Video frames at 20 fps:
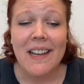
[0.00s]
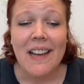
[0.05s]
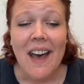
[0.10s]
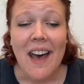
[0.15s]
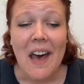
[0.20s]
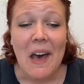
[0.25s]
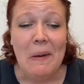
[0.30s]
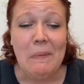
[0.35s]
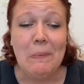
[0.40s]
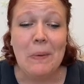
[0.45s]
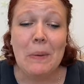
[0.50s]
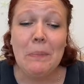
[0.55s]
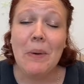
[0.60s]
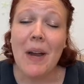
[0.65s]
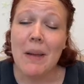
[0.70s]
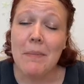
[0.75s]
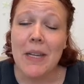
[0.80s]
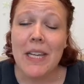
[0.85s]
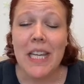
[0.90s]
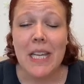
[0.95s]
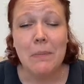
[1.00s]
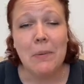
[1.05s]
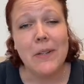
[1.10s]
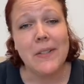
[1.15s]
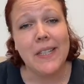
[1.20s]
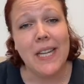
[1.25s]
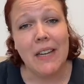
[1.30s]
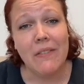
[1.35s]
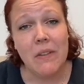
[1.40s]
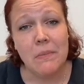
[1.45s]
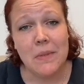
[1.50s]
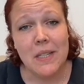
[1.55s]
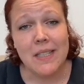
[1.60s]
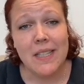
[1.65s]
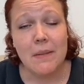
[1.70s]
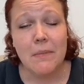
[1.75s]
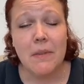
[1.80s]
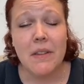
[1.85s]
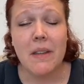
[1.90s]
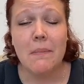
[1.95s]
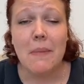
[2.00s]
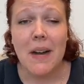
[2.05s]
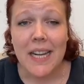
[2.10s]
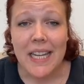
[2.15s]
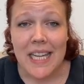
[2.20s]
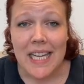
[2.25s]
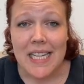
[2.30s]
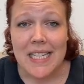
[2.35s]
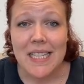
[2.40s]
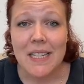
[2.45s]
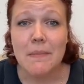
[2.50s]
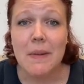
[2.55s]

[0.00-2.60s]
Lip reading: When primate keepers gave them to some of the monkeys